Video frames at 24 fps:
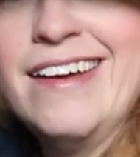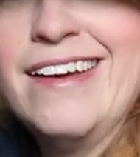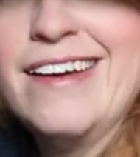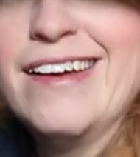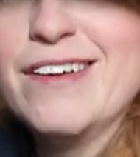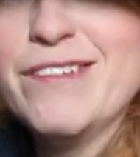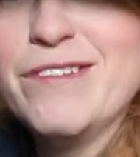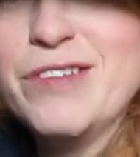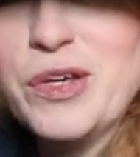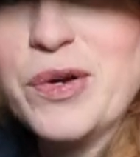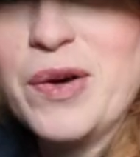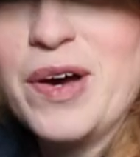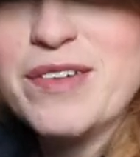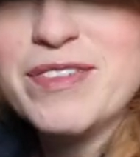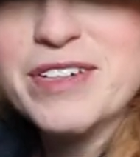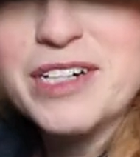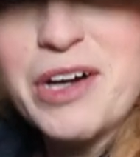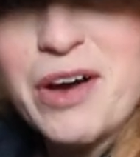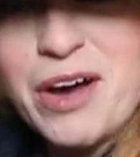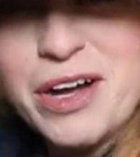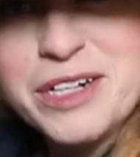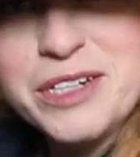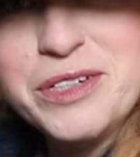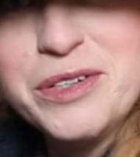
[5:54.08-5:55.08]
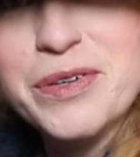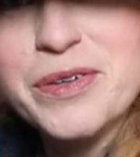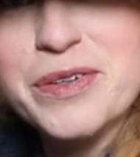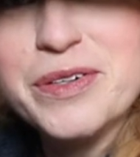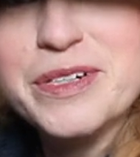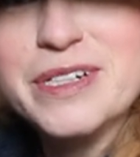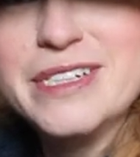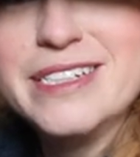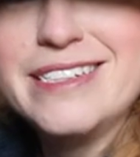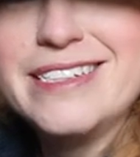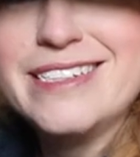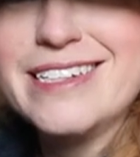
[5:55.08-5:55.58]
If you haven't gotten
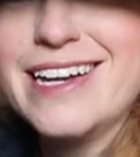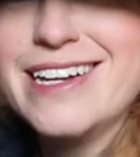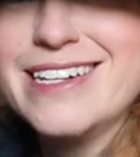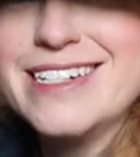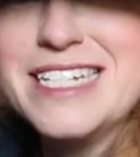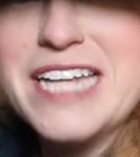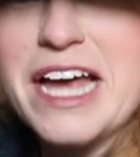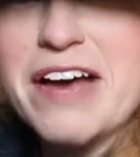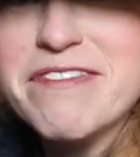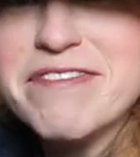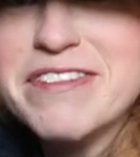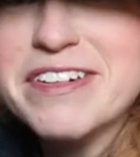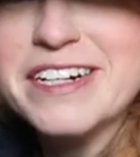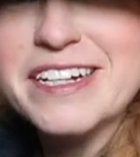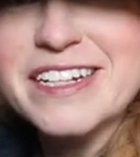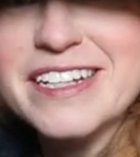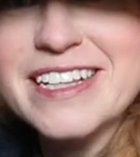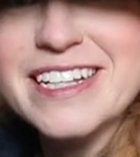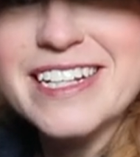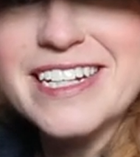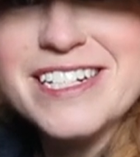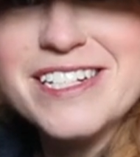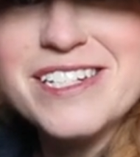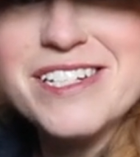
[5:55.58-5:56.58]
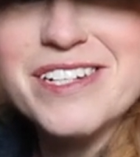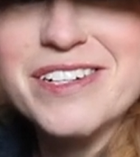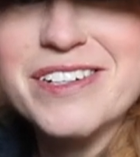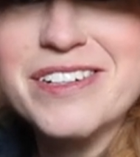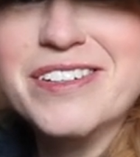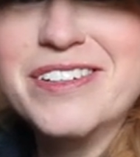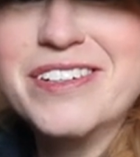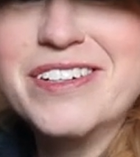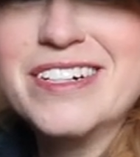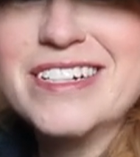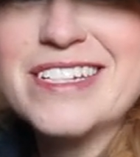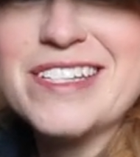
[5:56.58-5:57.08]
yours, definitely
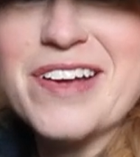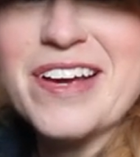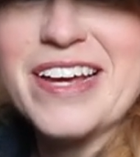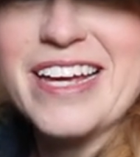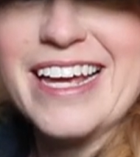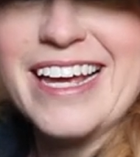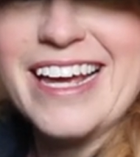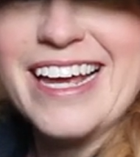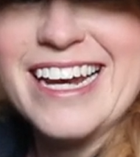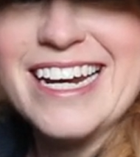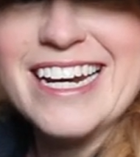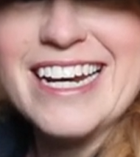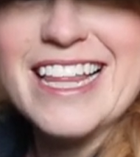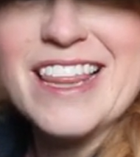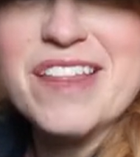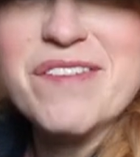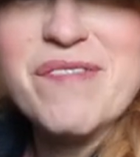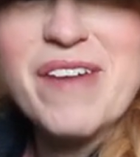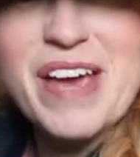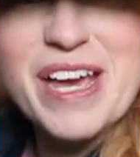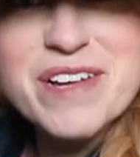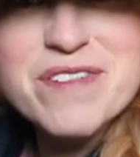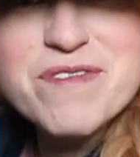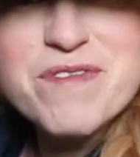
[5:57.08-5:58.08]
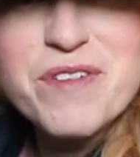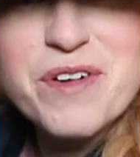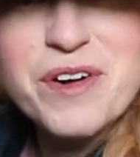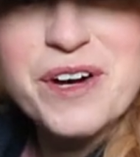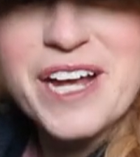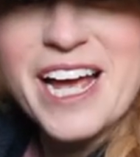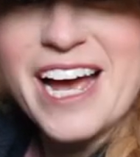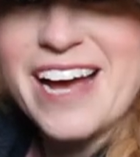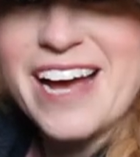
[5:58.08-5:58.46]
do so I can get it in the mail for